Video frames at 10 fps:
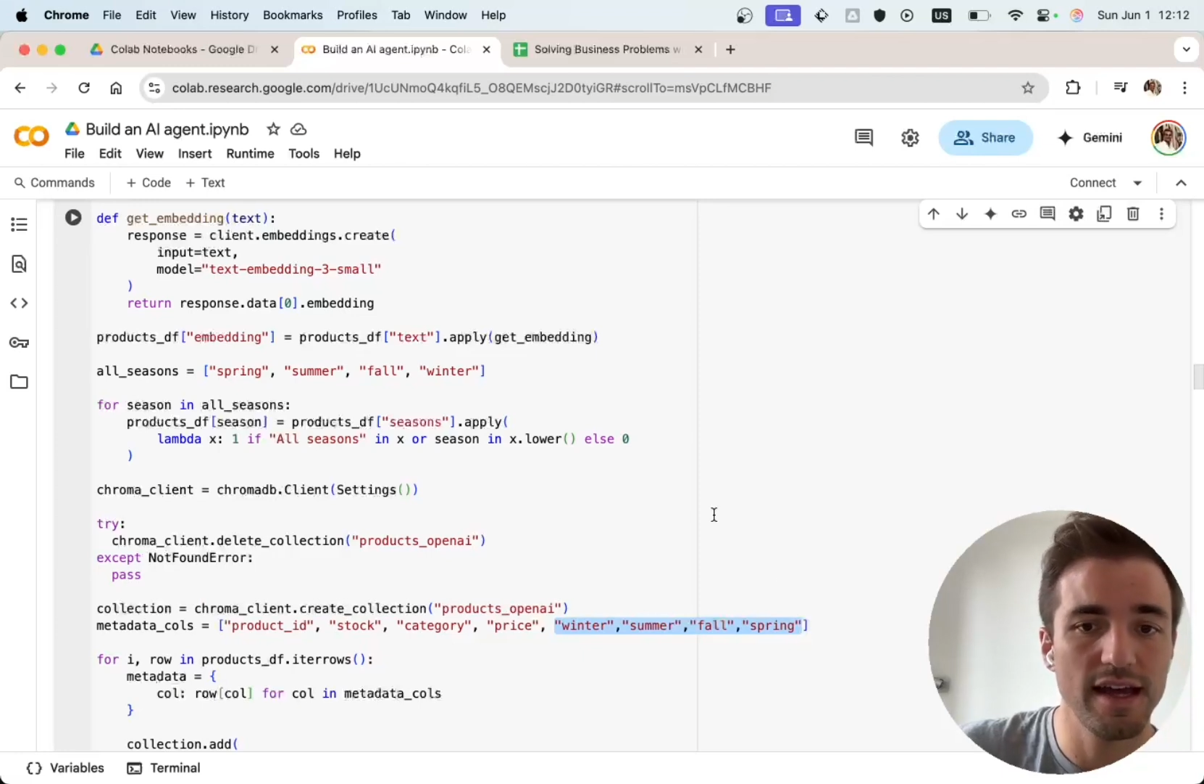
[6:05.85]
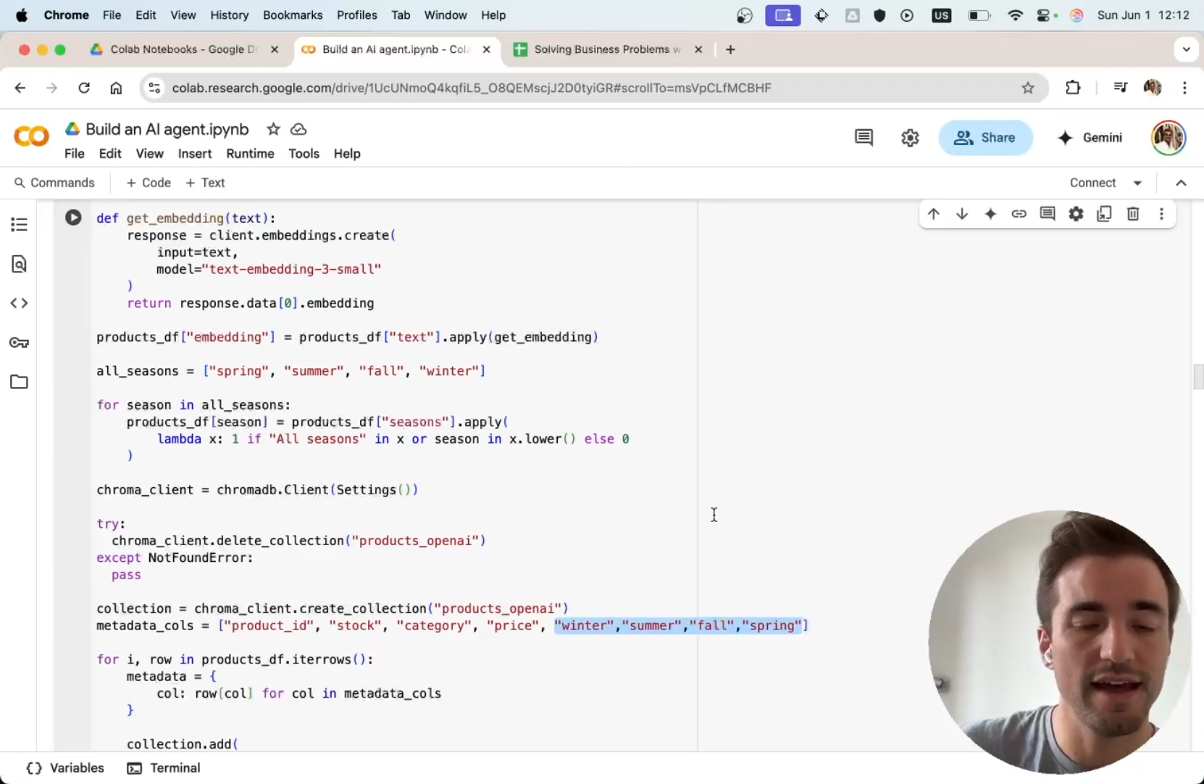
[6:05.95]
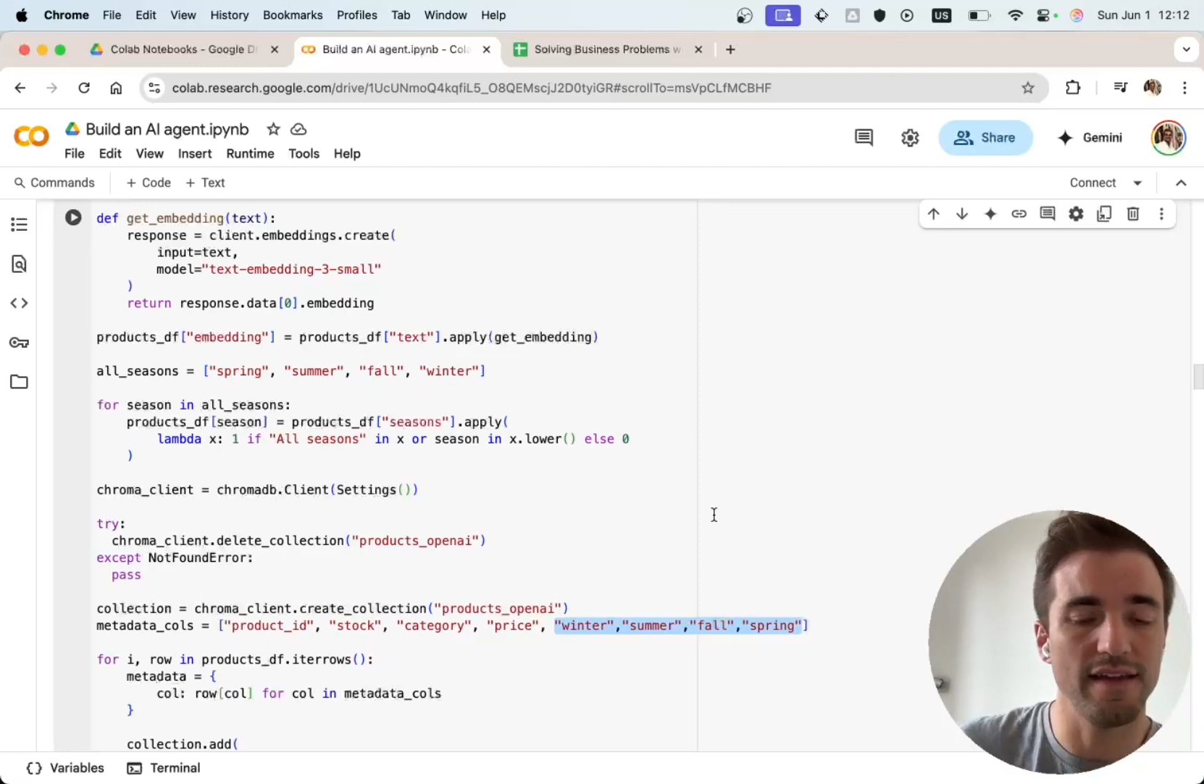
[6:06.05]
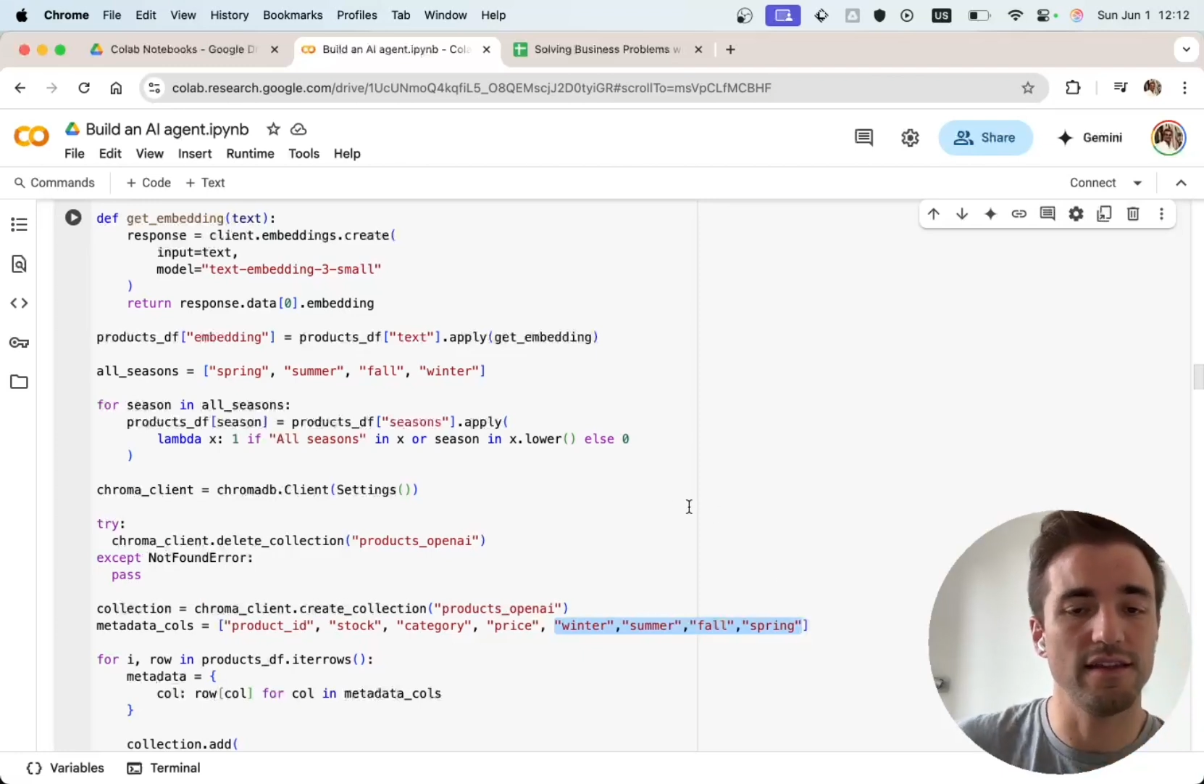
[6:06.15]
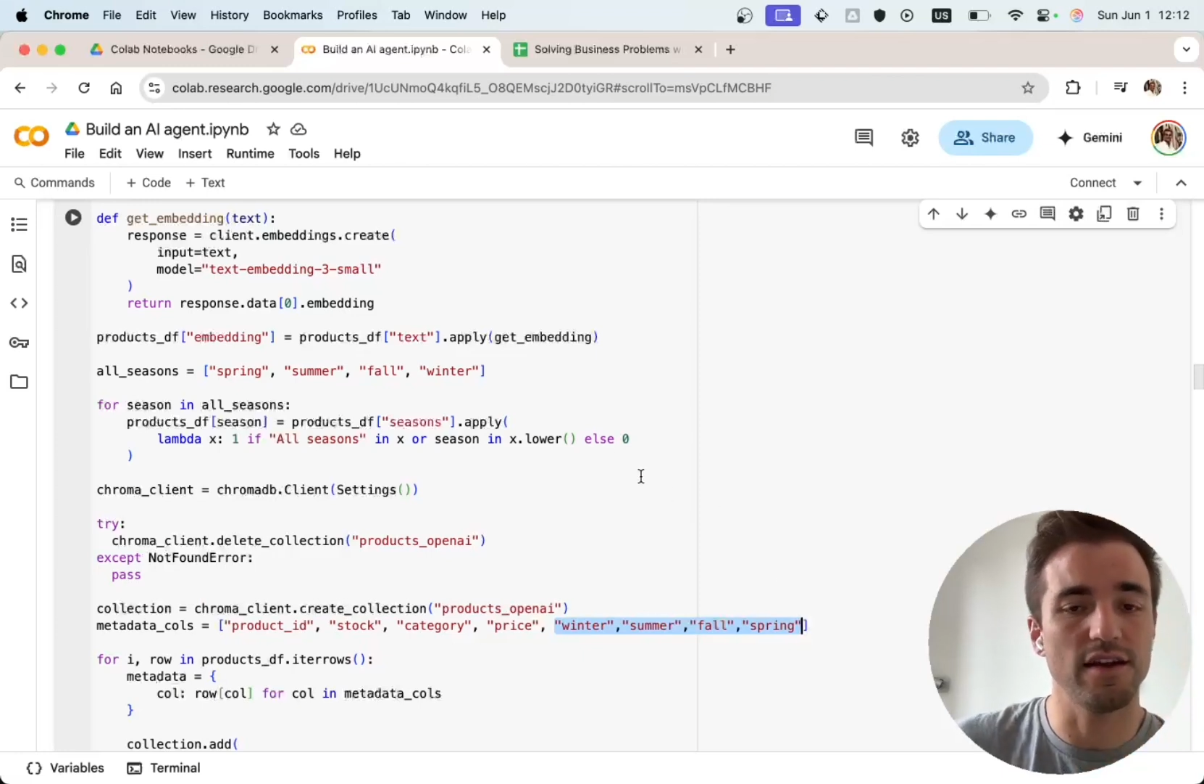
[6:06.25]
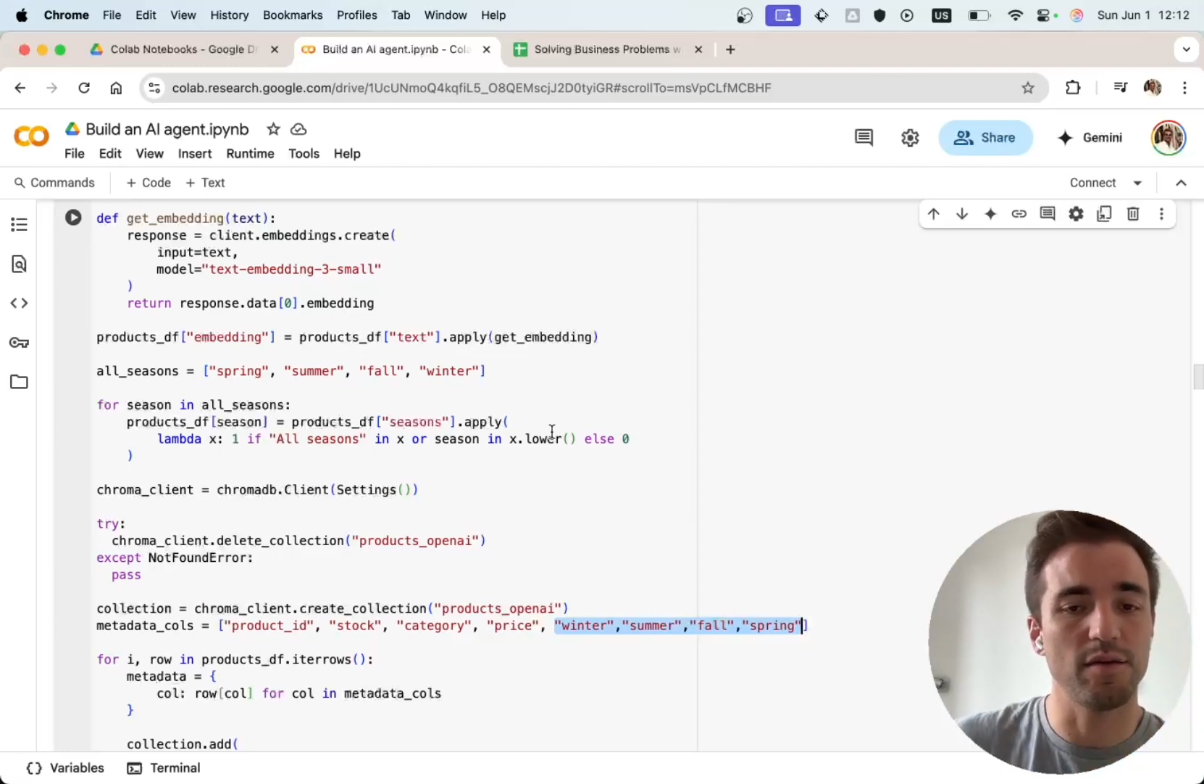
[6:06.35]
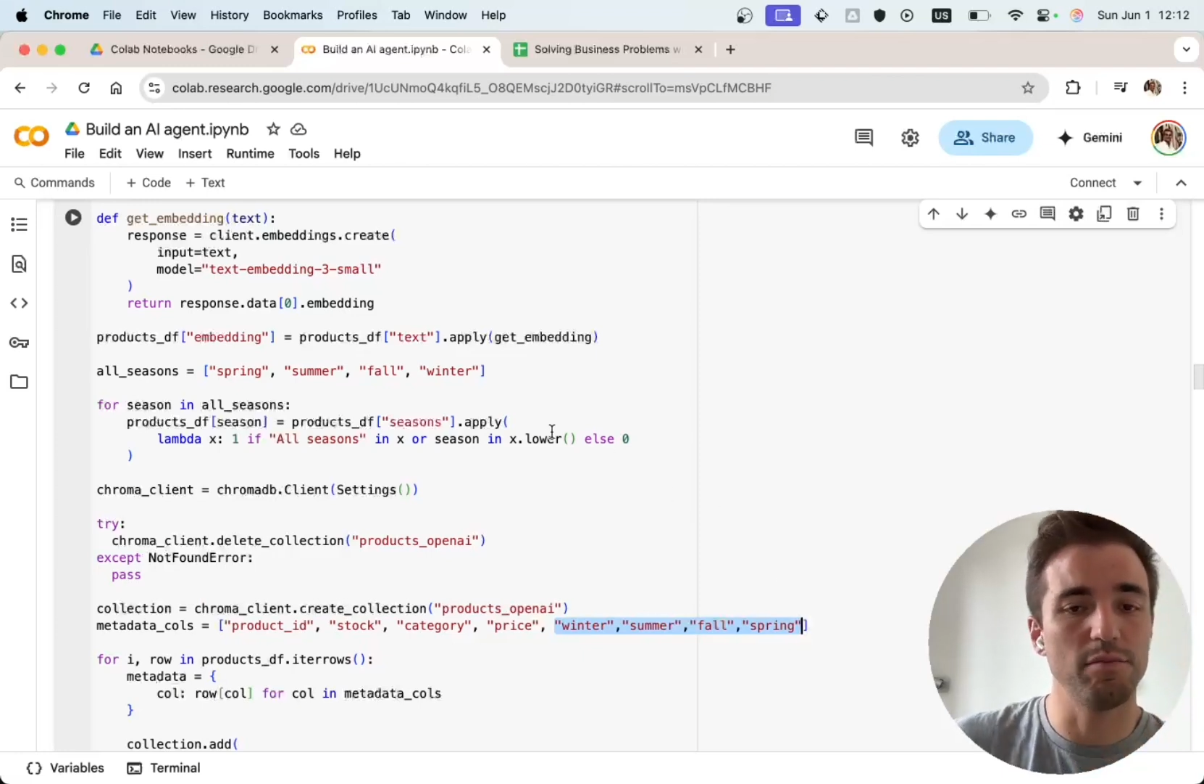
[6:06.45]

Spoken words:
and they are